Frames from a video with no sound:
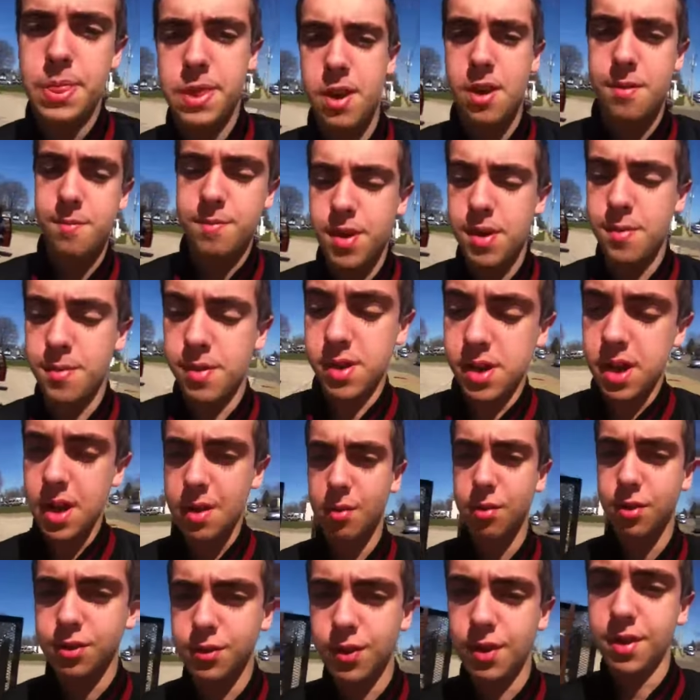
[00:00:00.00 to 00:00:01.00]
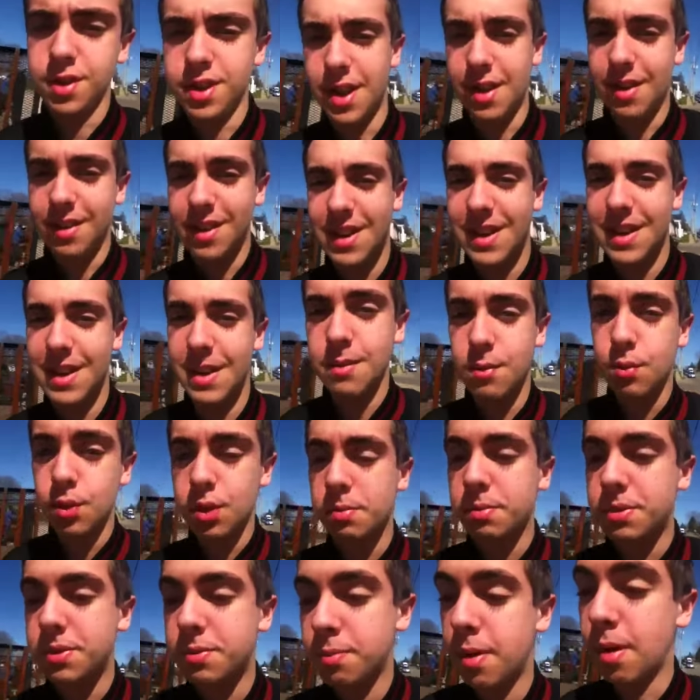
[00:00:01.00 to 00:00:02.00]
Oh man, my camera's falling down.
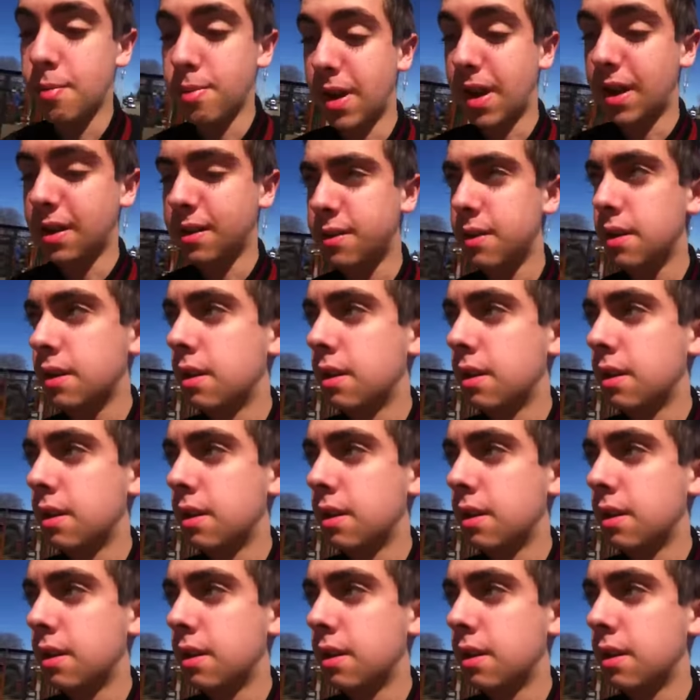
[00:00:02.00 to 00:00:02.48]
Whoops, my bad.